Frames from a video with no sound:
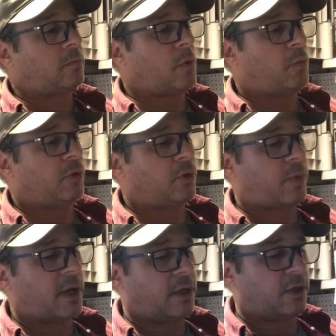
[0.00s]
Let me put this
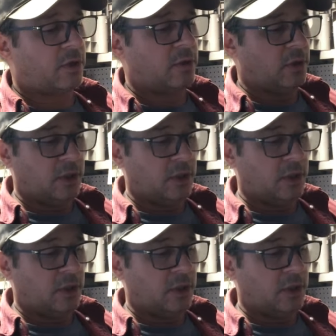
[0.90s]
back in here.